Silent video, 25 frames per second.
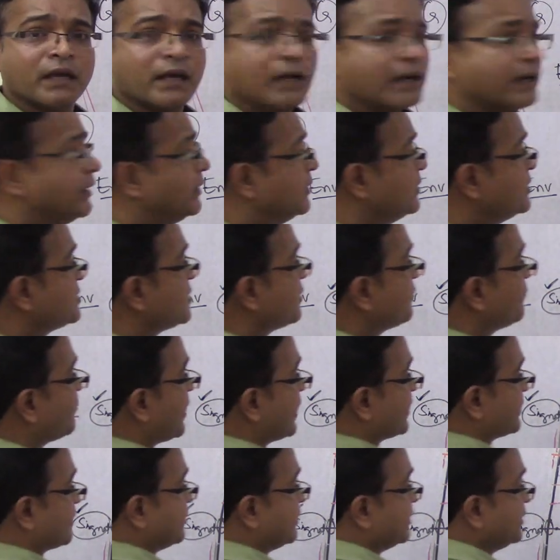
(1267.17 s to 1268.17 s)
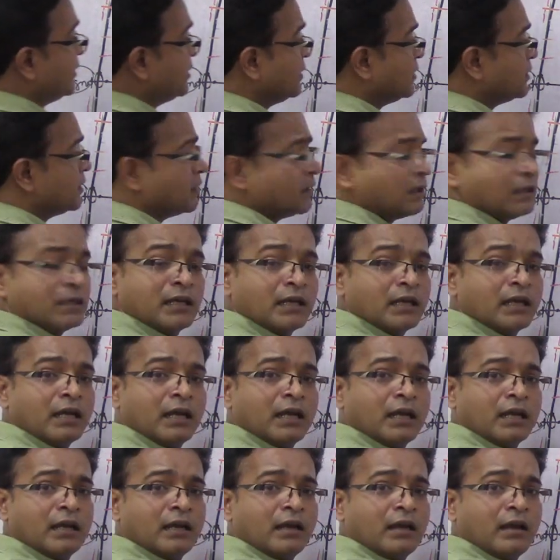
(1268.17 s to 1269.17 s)
It is a factory,
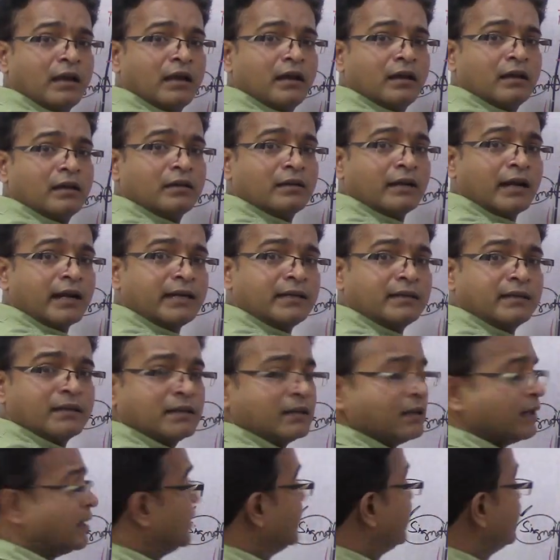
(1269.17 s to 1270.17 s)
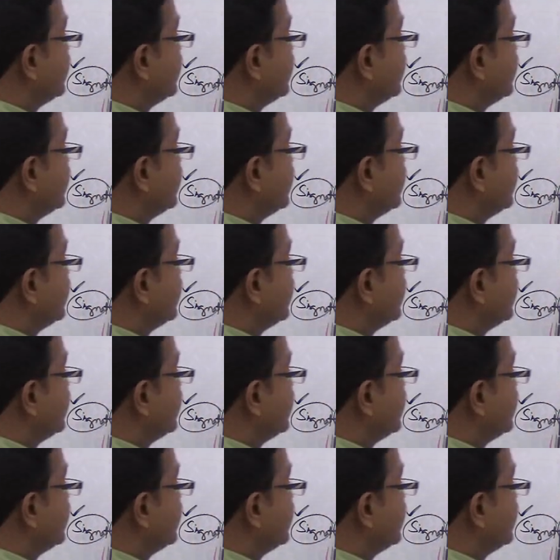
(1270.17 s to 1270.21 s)
right? It